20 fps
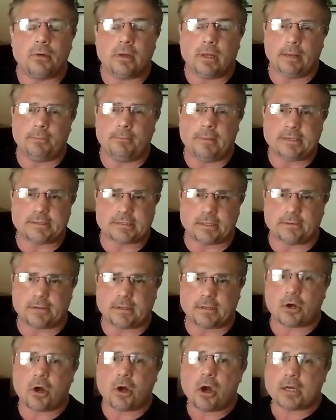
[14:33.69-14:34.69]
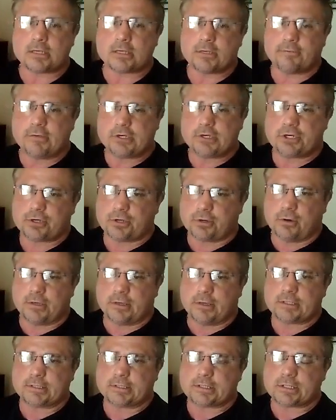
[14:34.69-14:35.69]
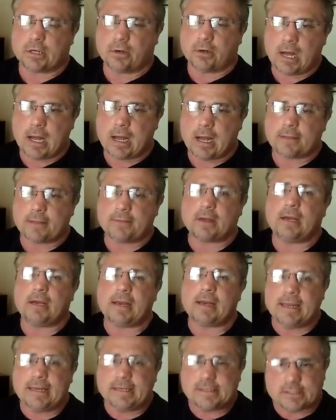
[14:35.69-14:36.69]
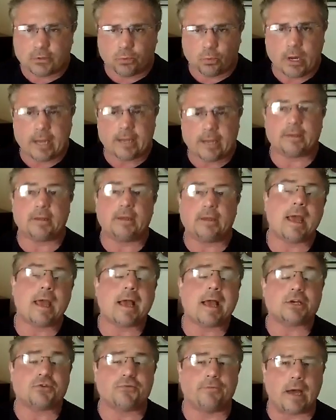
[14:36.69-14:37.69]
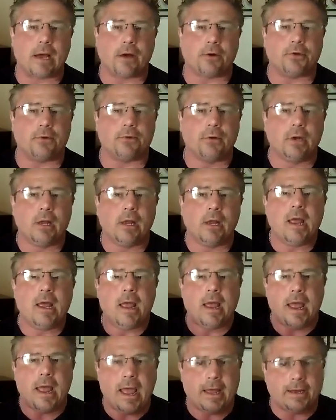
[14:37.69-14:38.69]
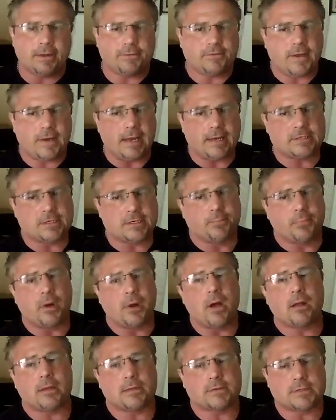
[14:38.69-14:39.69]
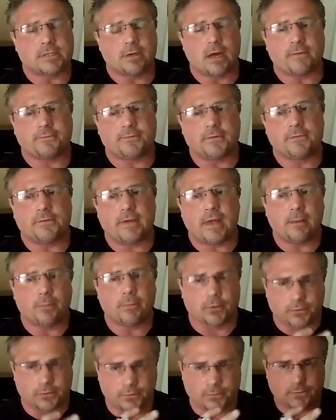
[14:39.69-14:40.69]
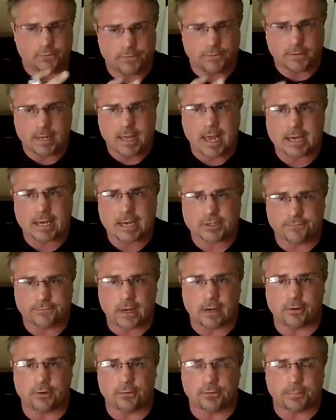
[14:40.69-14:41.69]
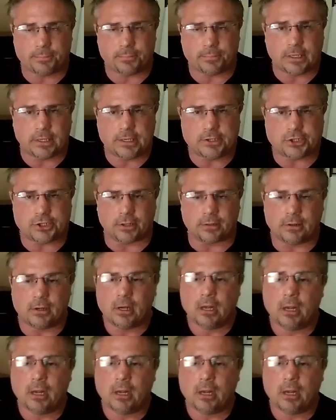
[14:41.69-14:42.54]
It means that the cost of insurance is so high that it eats away at the cash value and it takes the policy off the table due to the cash value depletion.